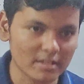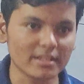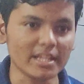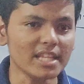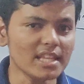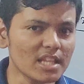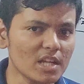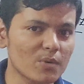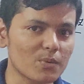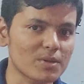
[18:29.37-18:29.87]

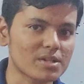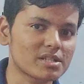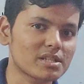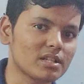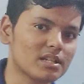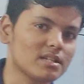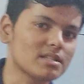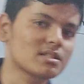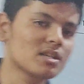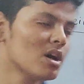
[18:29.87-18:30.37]
Then the
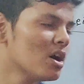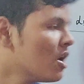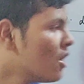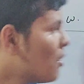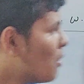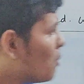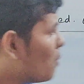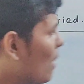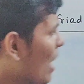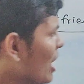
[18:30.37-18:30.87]
question is,
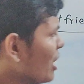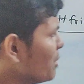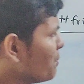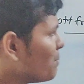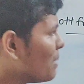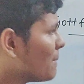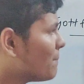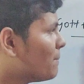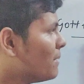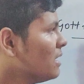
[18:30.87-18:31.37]
why do
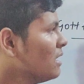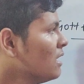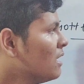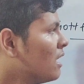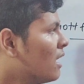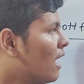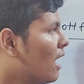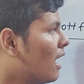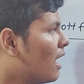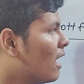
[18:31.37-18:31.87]
people
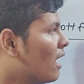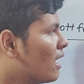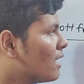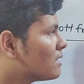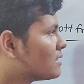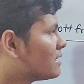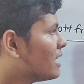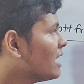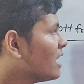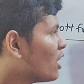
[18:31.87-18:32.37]

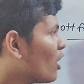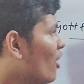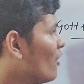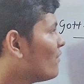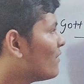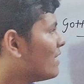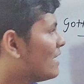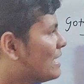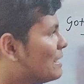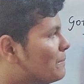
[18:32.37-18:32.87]
think
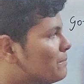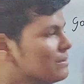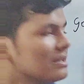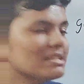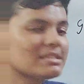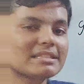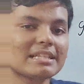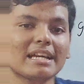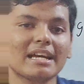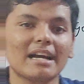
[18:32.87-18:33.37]
of
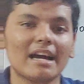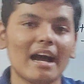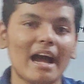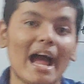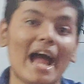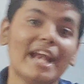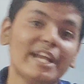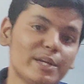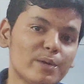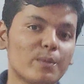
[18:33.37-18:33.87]
Leibniz
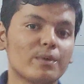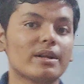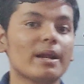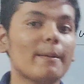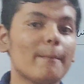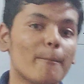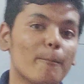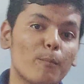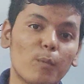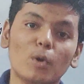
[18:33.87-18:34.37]
and
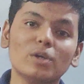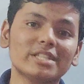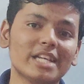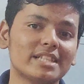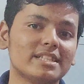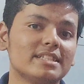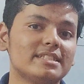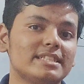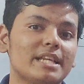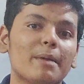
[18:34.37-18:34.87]
Newton both
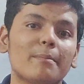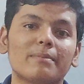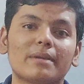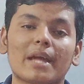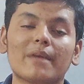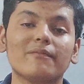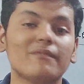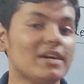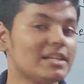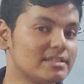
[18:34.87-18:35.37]
at the same
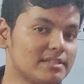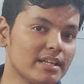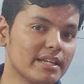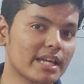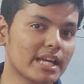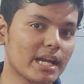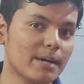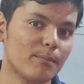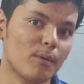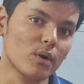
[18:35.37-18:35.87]
time while
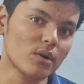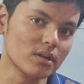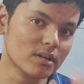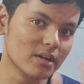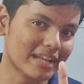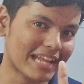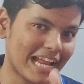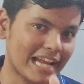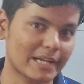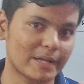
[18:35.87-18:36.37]
thinking about
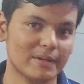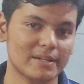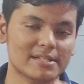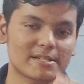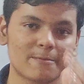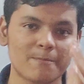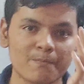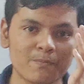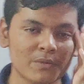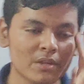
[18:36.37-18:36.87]

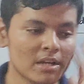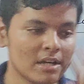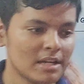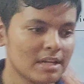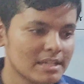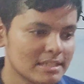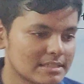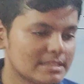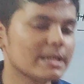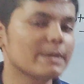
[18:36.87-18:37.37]
calculus?
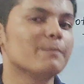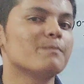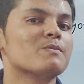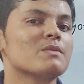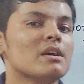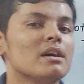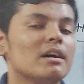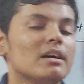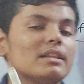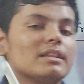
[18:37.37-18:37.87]
See,
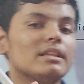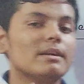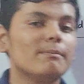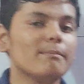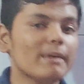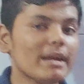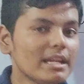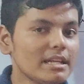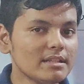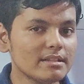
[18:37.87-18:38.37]
the
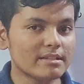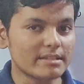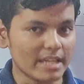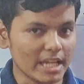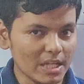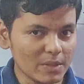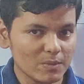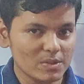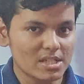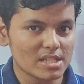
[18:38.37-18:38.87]
main
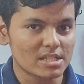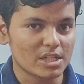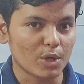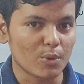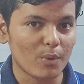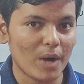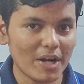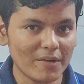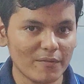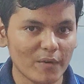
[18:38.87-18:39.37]
thing which is
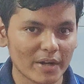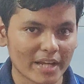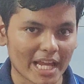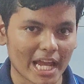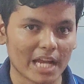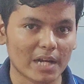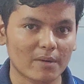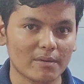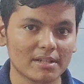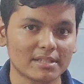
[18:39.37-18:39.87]
required for
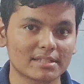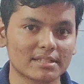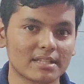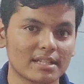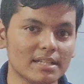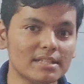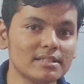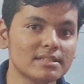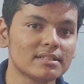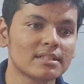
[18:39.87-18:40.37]
calculus
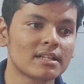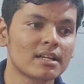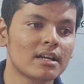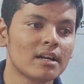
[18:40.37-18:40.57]
is